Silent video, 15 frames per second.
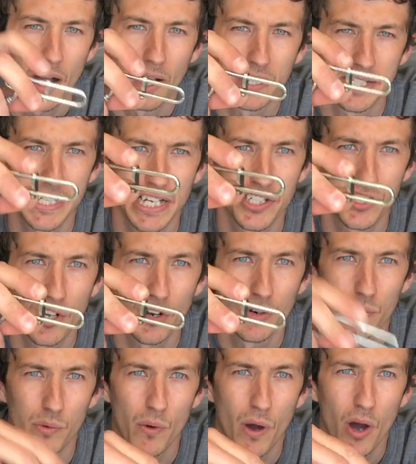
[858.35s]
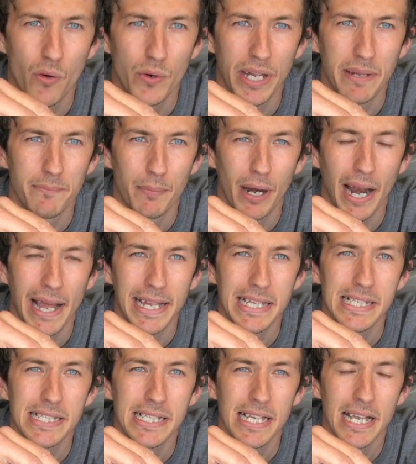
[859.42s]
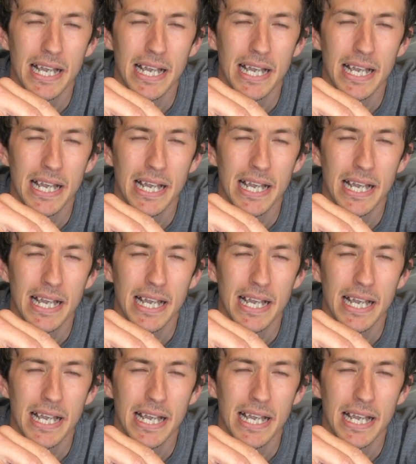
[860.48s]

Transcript: the tension collar will hold it in place,